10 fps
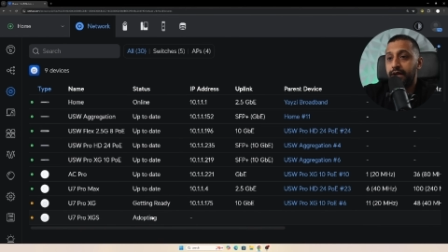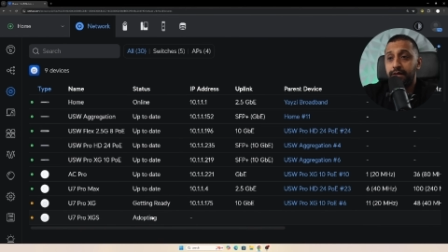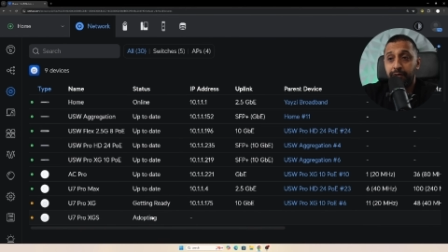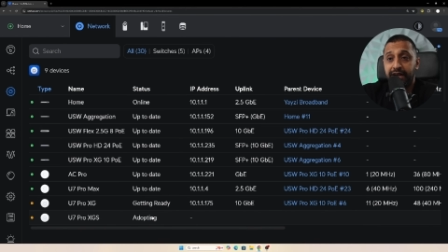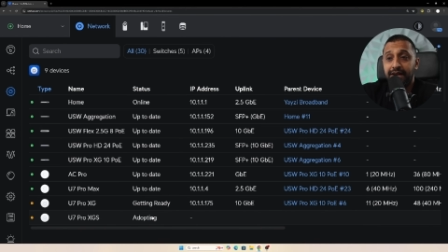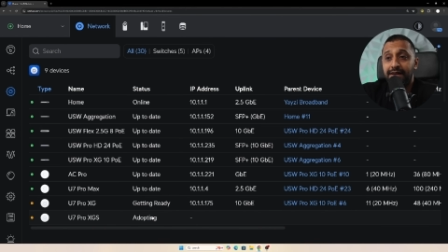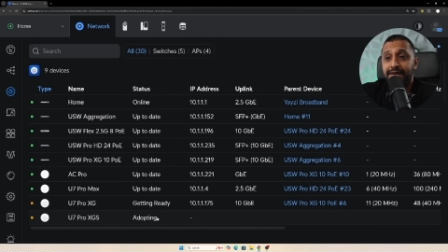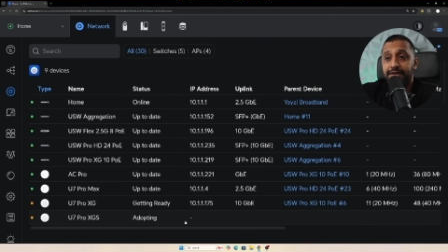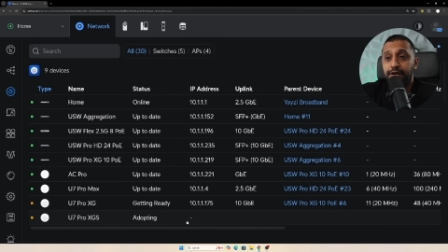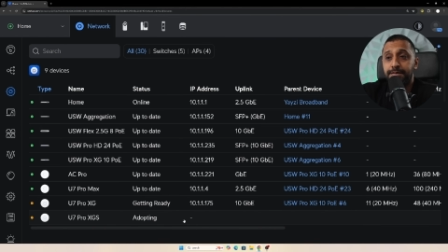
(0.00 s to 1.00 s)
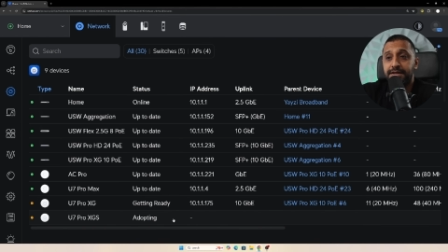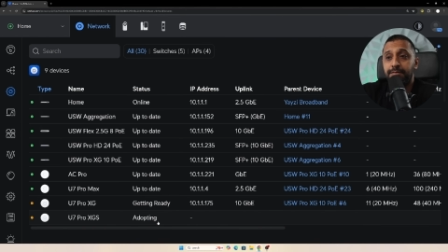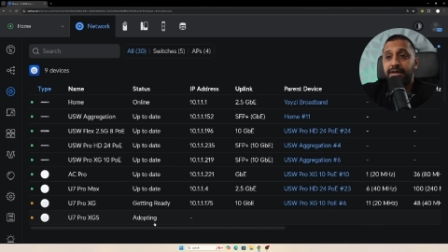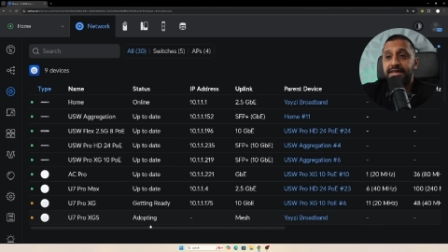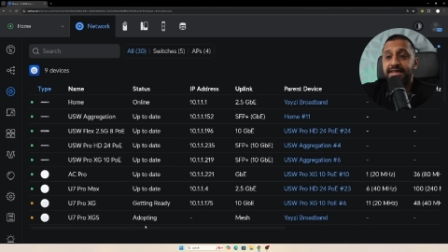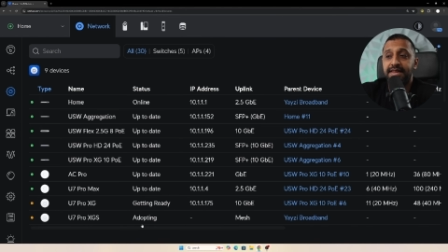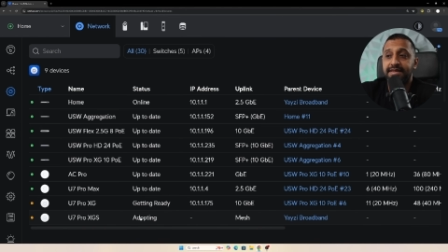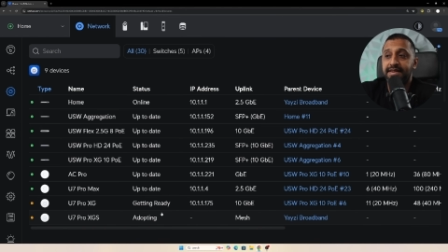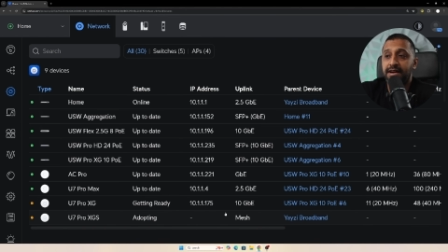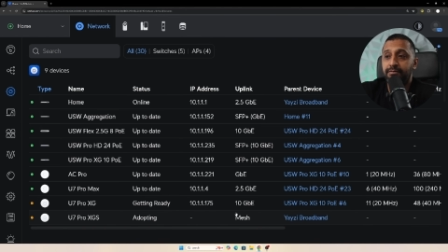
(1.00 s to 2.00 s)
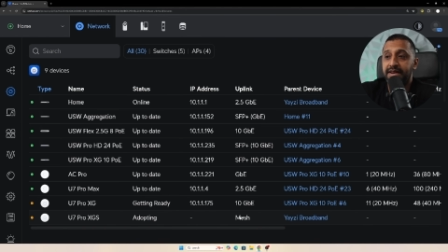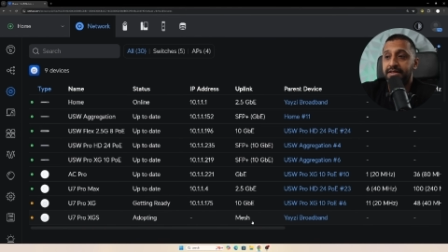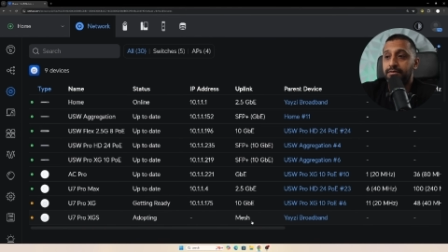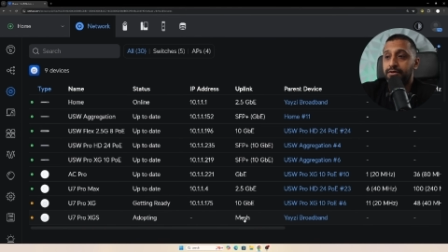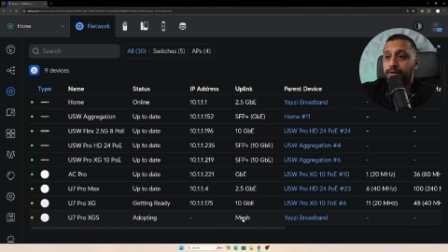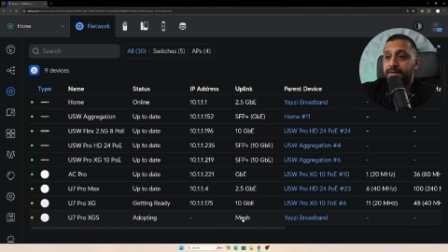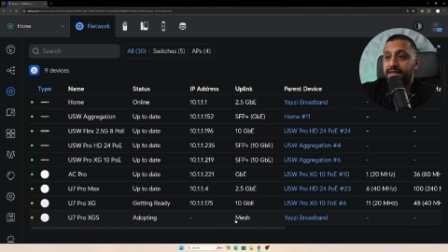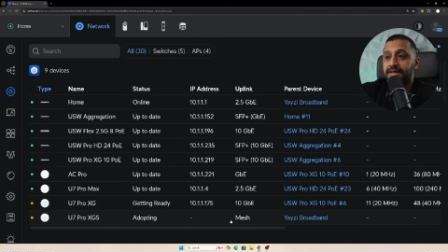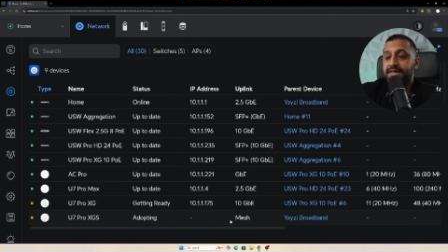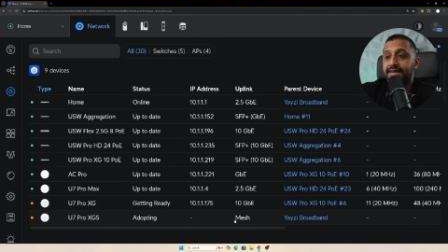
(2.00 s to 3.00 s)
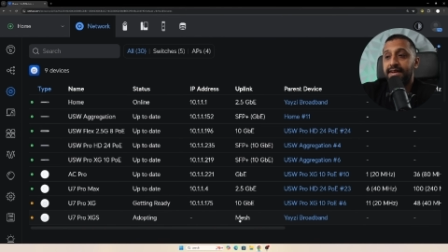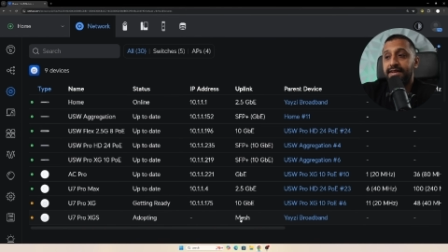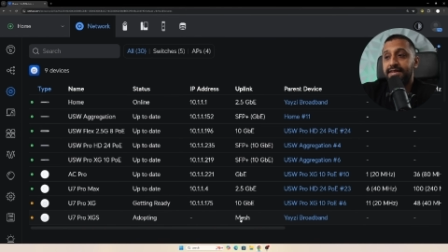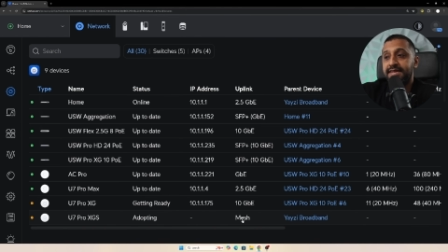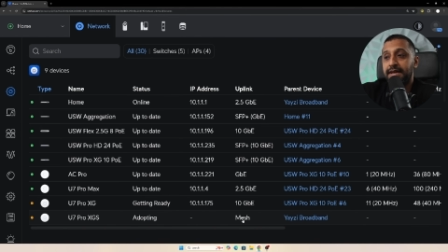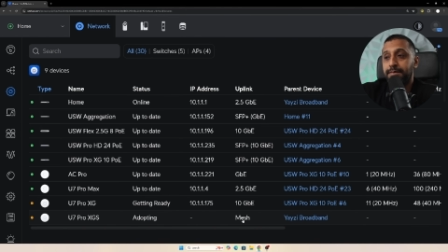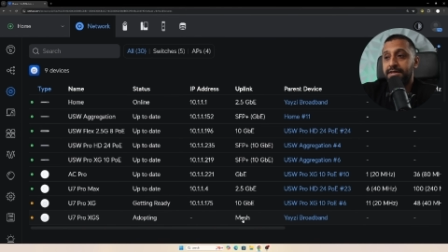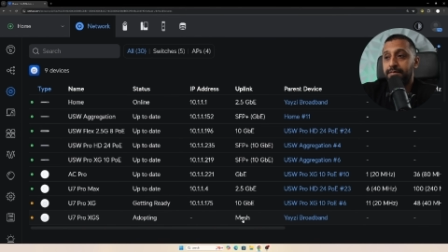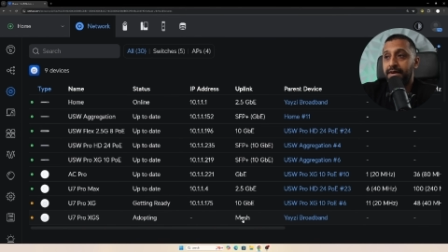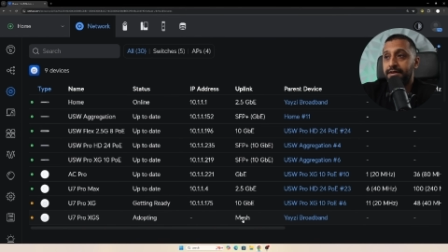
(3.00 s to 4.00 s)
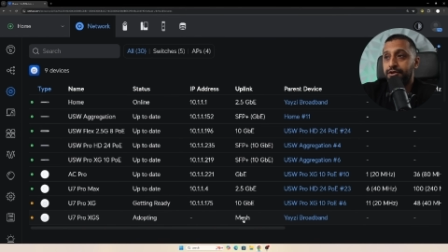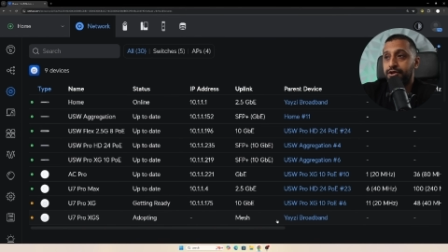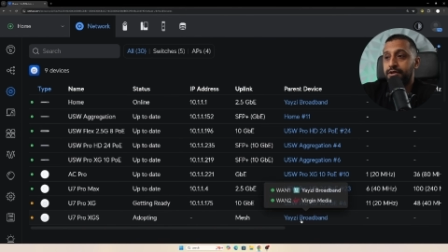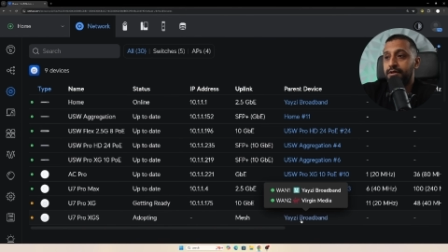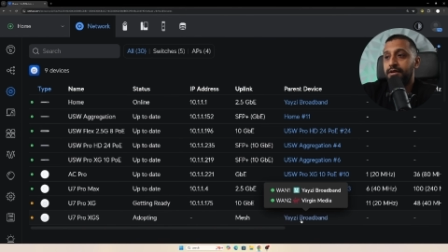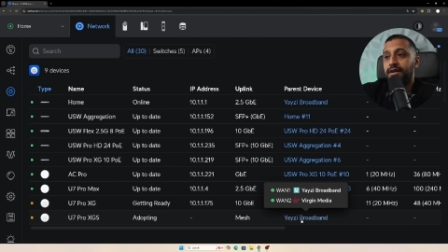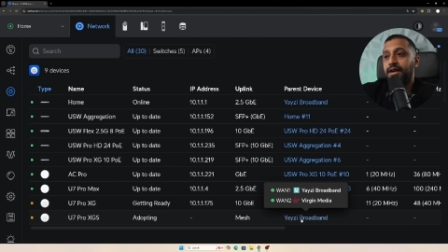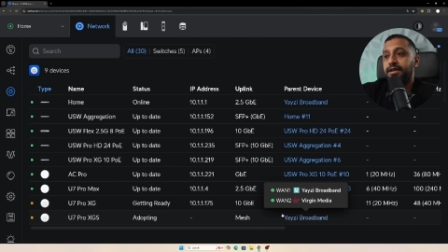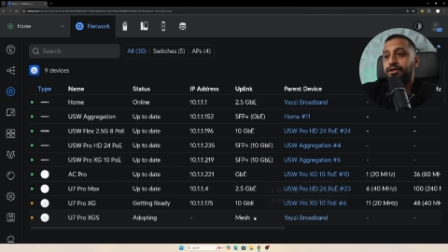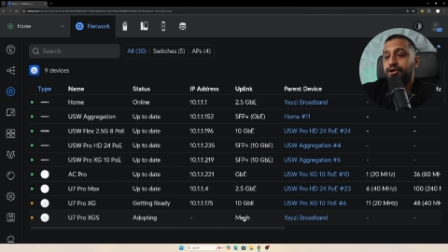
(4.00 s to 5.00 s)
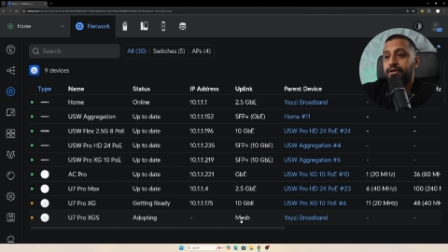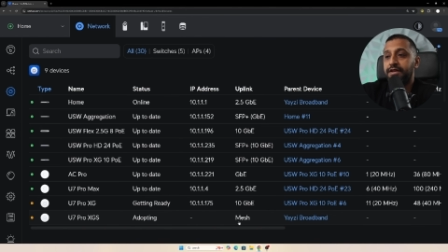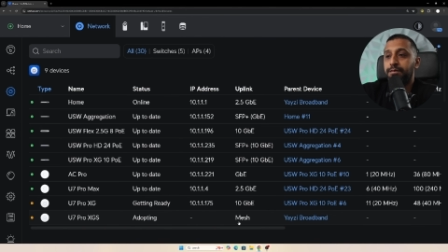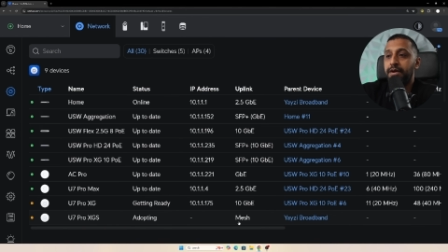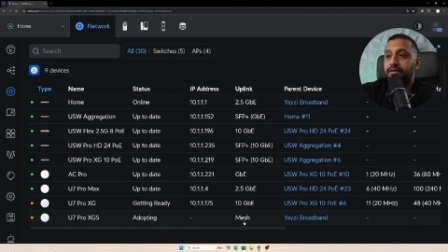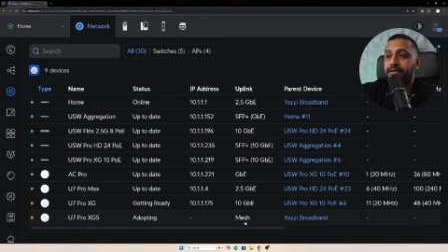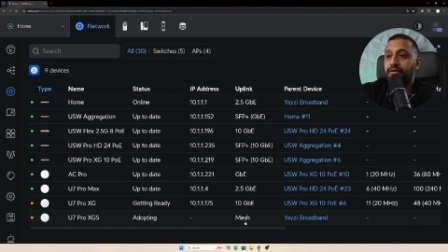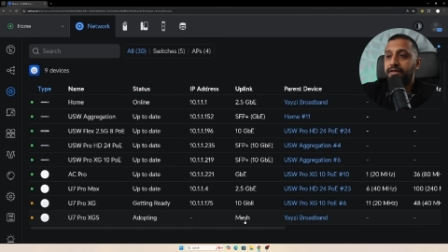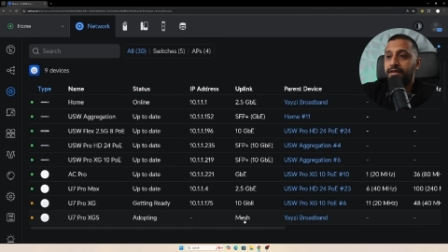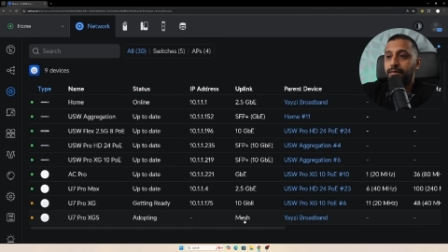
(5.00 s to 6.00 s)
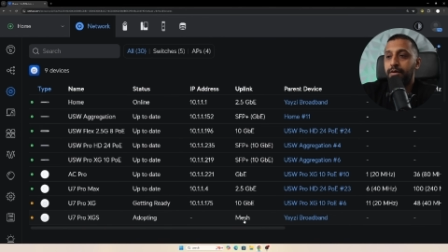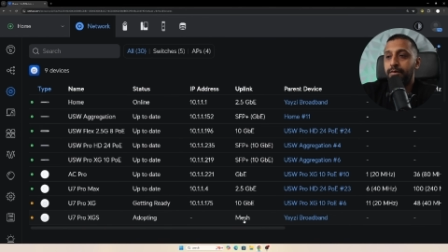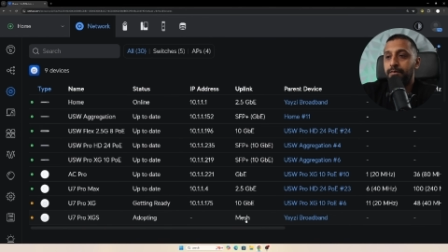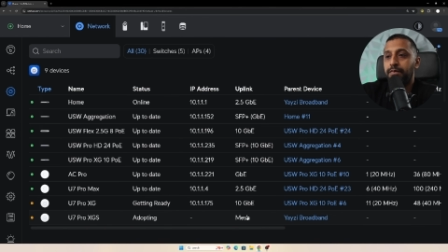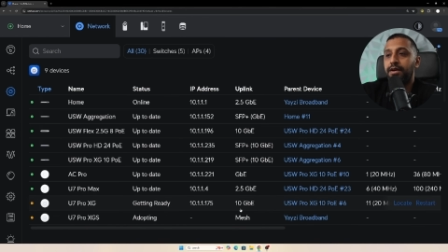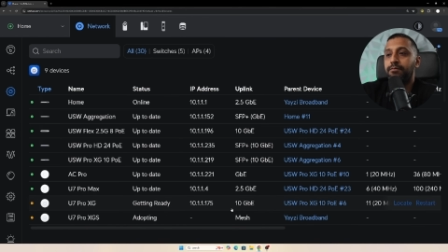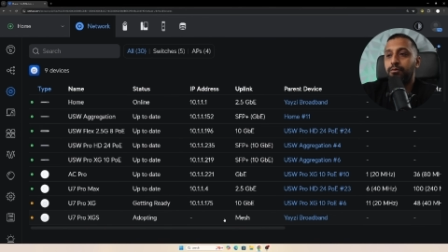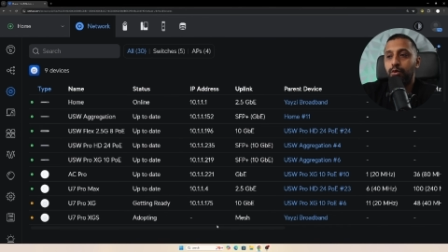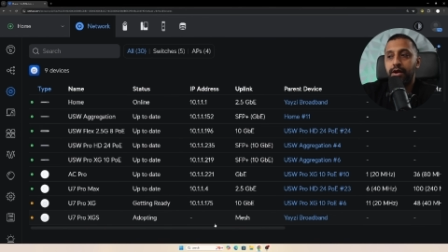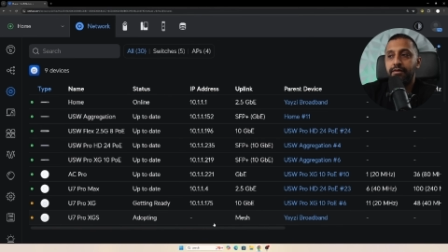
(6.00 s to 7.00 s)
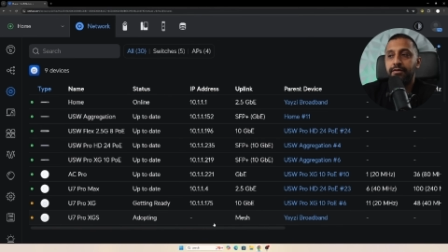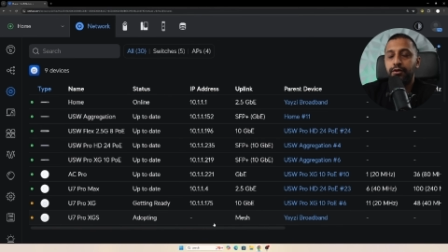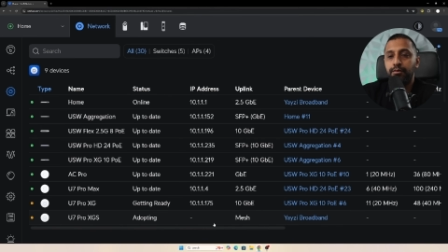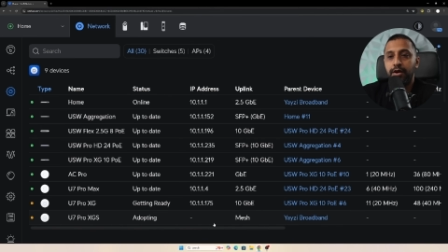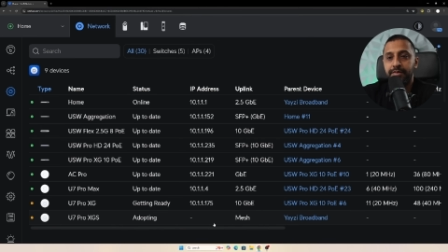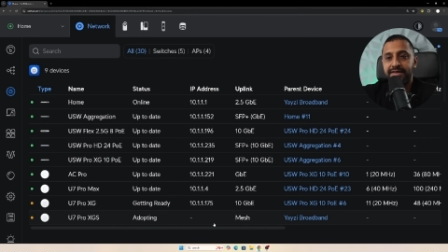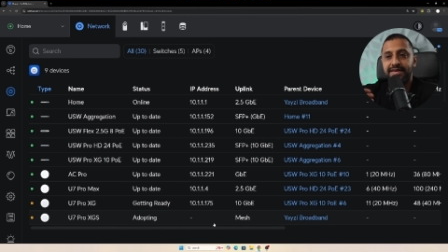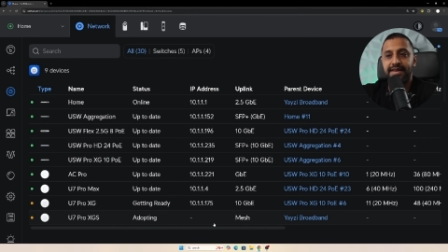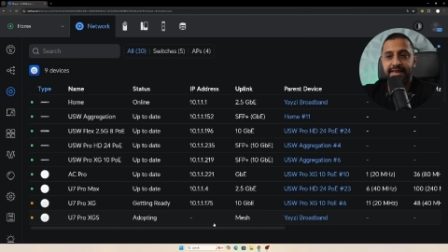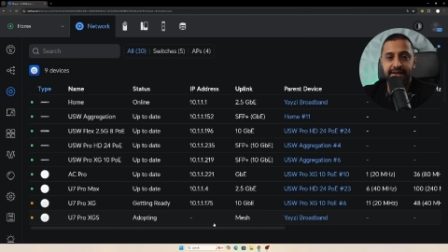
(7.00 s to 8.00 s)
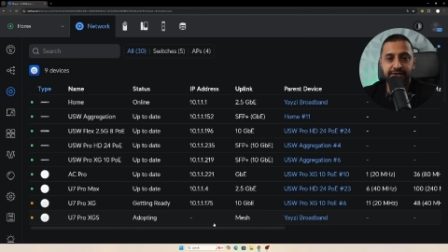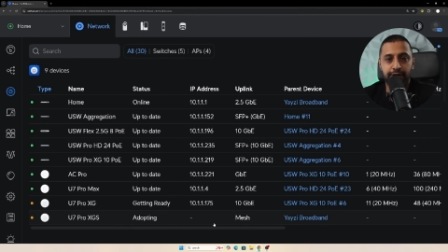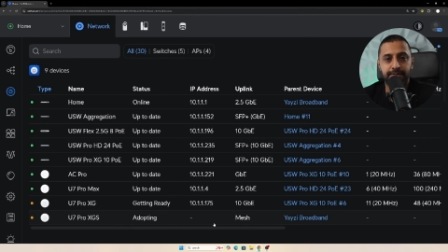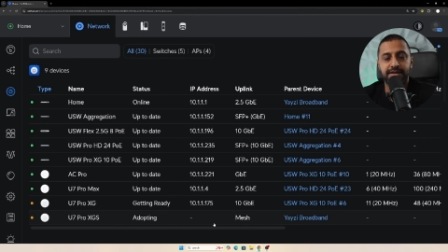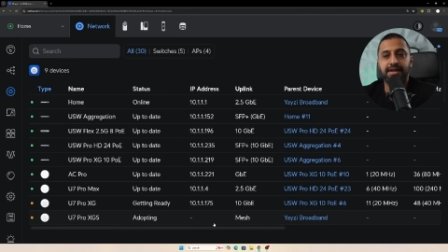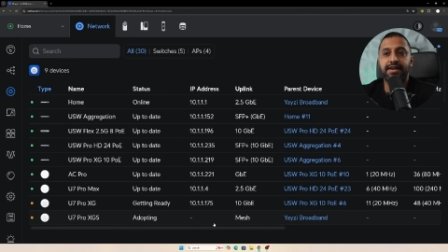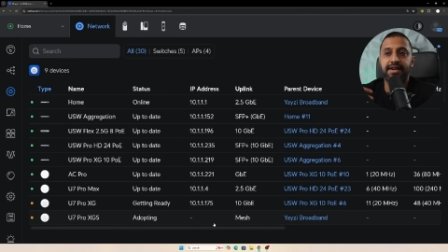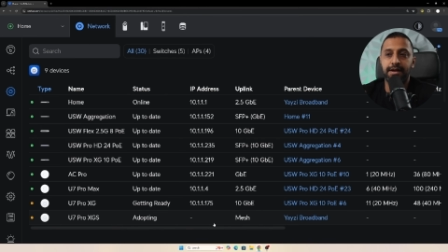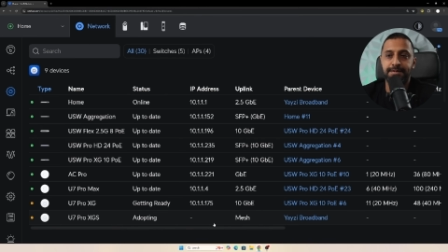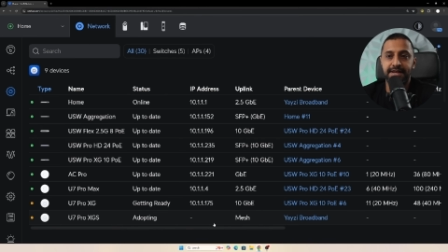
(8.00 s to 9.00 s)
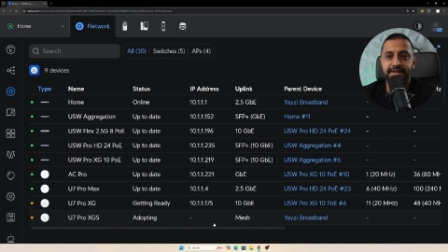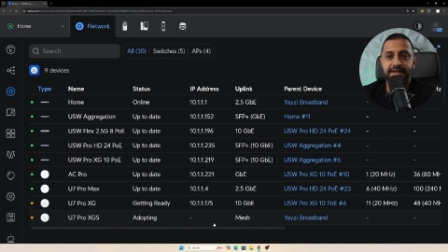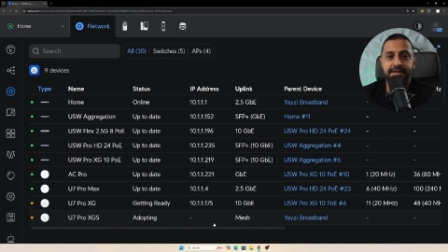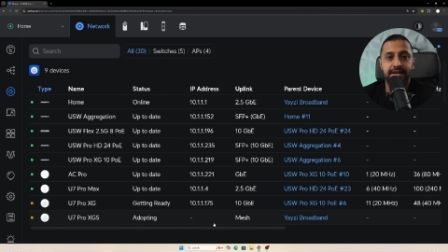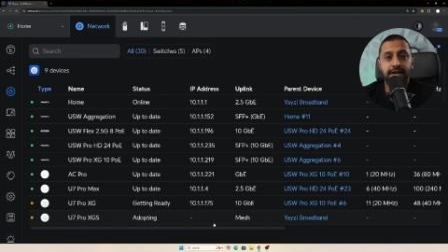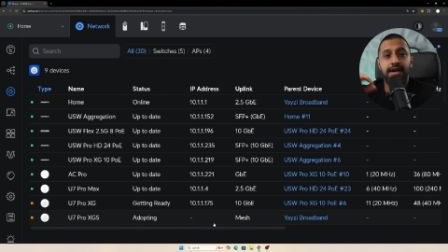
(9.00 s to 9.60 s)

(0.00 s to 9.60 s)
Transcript: Okay, then we can click adopt, and we can see that's now ready to adopt, and it's saying it's set up as a mesh and it's showing its parent device at the moment, but we'll give it a few moments, let that adopt, let it get updated,